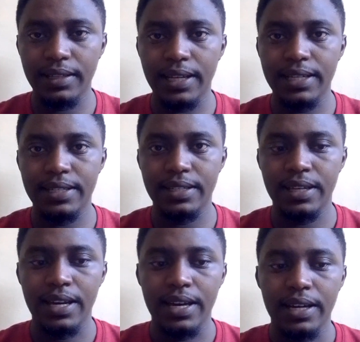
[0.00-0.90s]
That is,
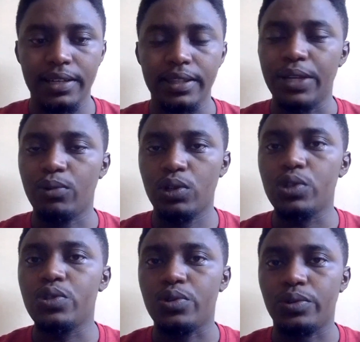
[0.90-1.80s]
they
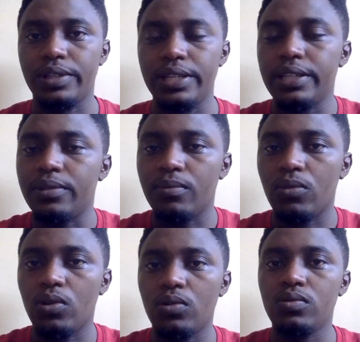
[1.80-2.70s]
want to dig
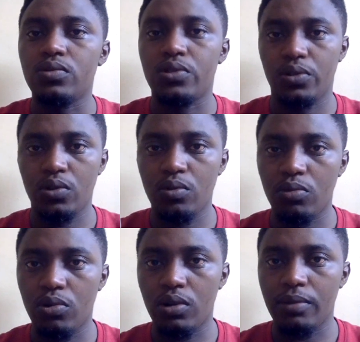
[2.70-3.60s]
more, to know
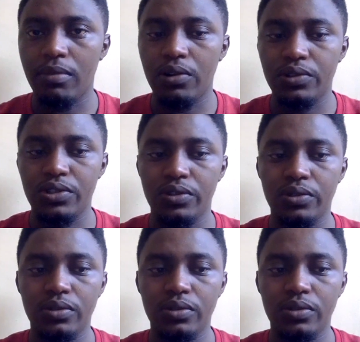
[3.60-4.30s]
more about,